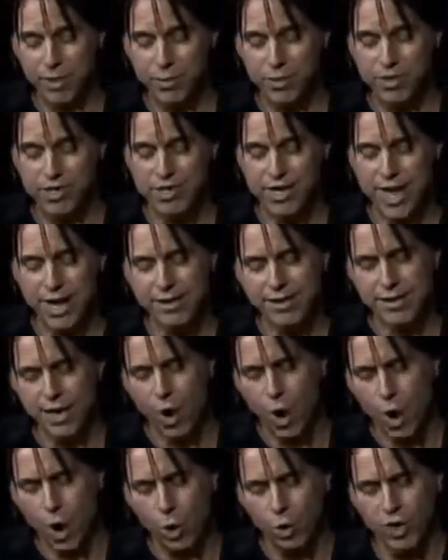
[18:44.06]
was not the
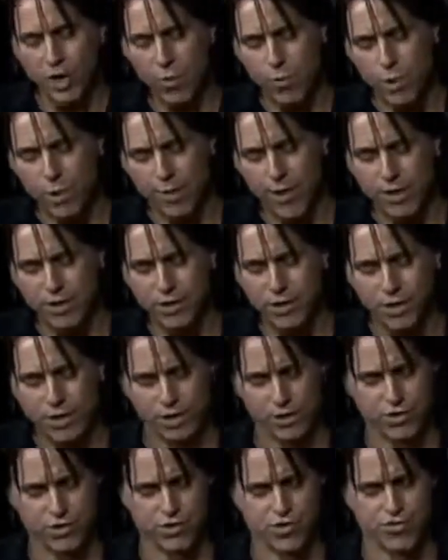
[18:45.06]
only one that took
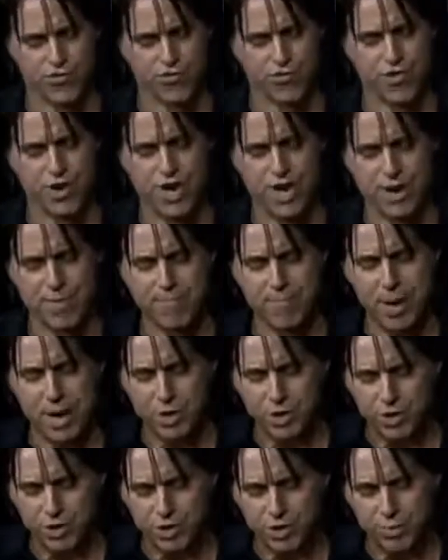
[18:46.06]
extreme
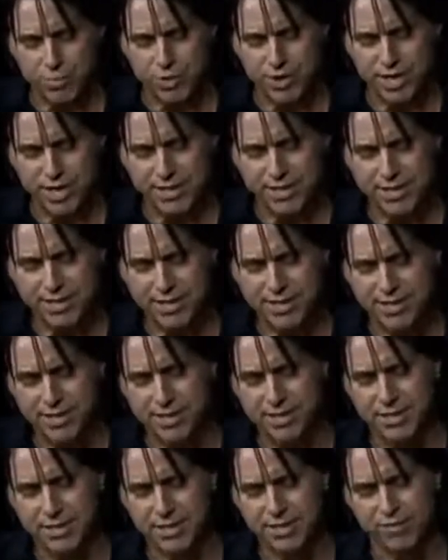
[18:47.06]
measures to protect its
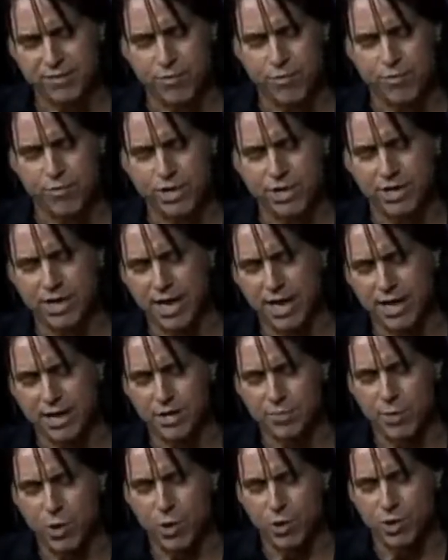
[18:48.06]
citizens from risk and
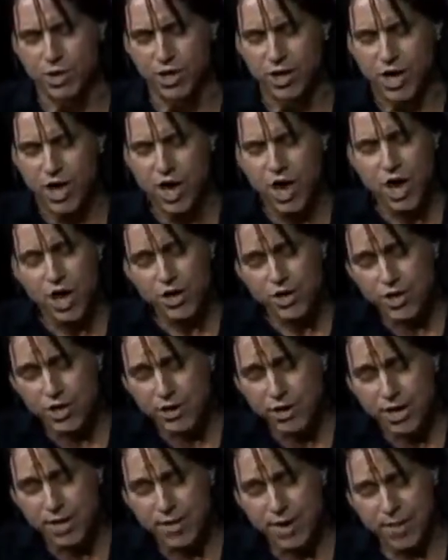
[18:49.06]
exposure.
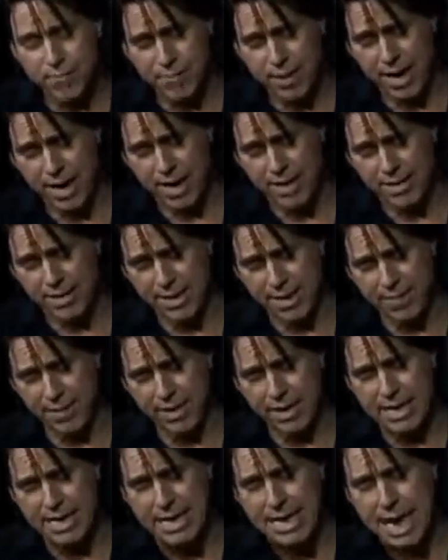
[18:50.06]
During the
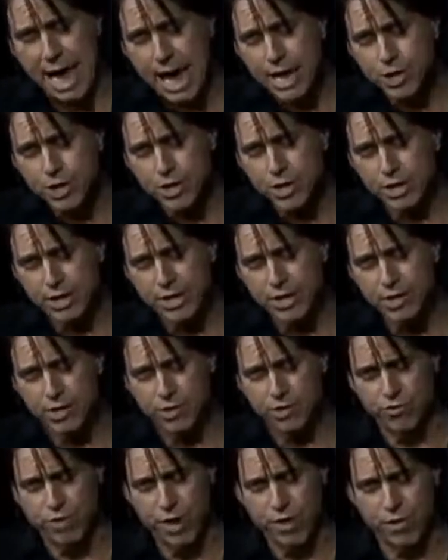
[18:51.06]
pandemic, national
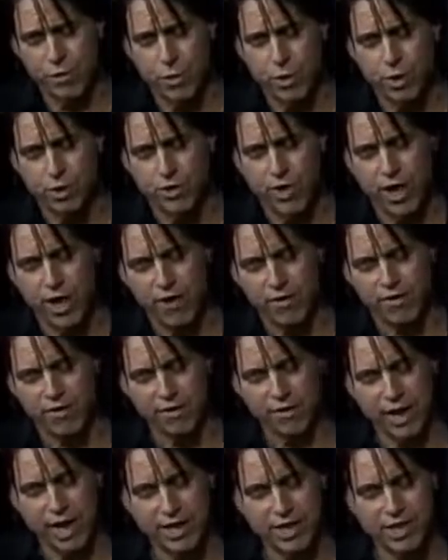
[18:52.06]
leaders around the world
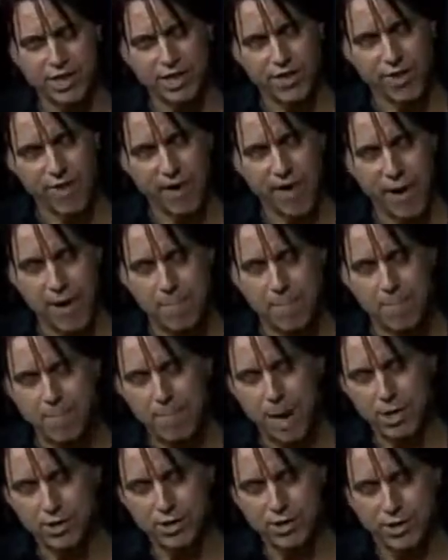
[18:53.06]
flexed their
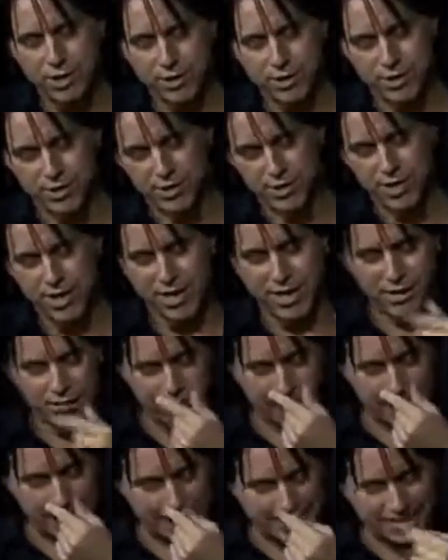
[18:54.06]
muscles,
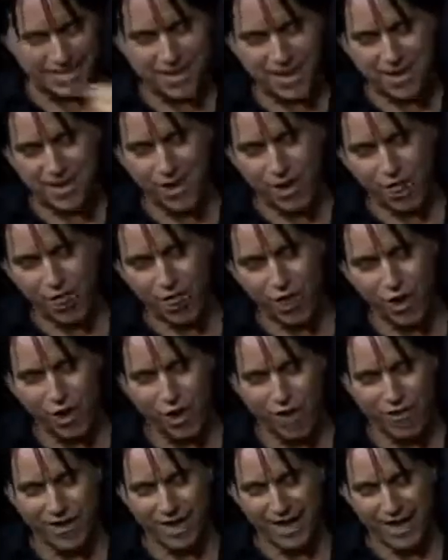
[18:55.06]
flexed their
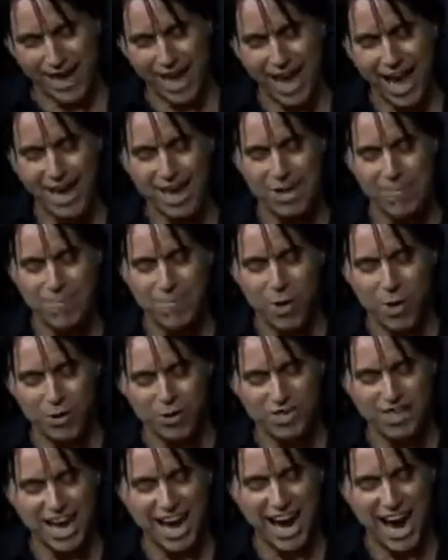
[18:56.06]
authority, and
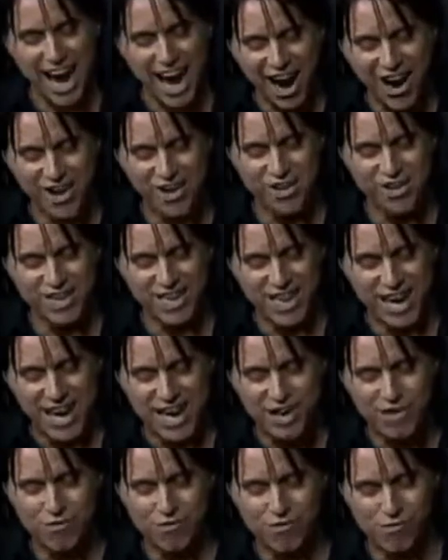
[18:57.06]
imposed
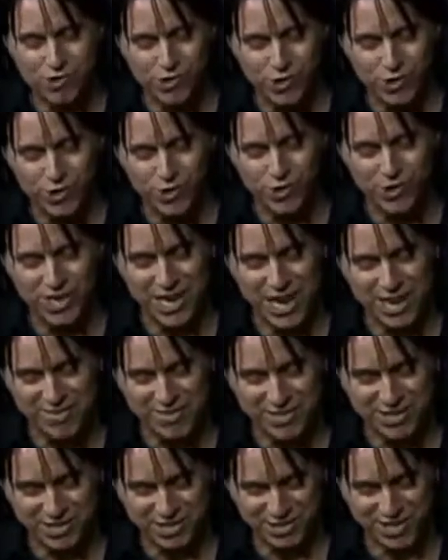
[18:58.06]
airtight rules and
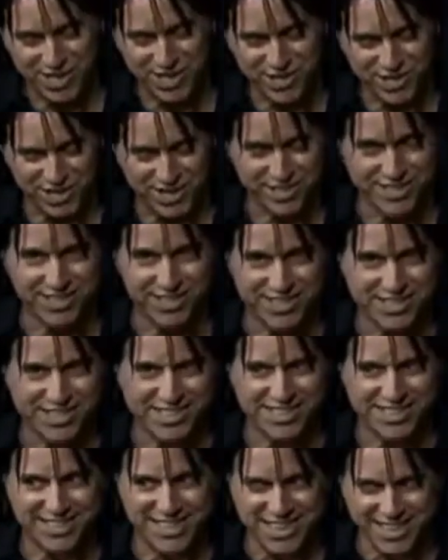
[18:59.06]
restrictions. You can
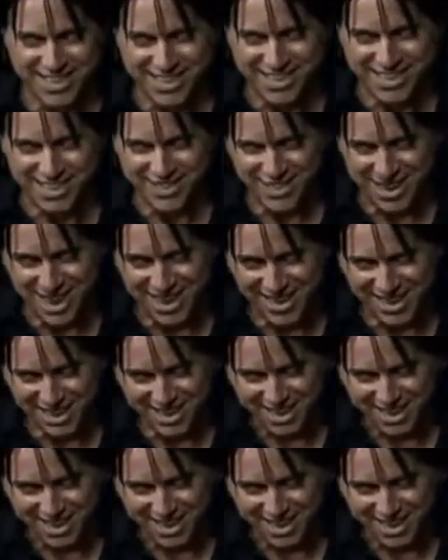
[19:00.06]
see the agenda.